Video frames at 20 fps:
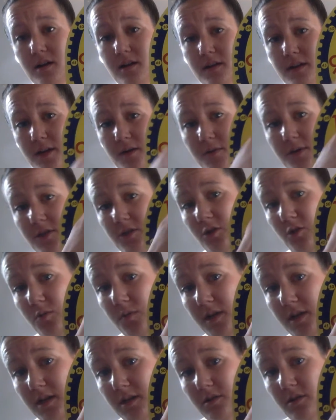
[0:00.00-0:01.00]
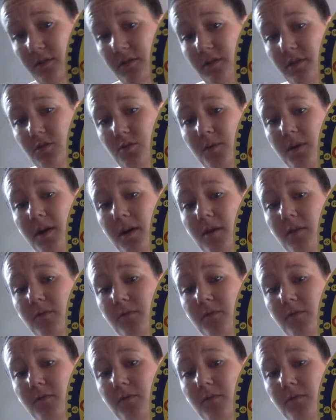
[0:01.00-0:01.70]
like we do when it's on the 12.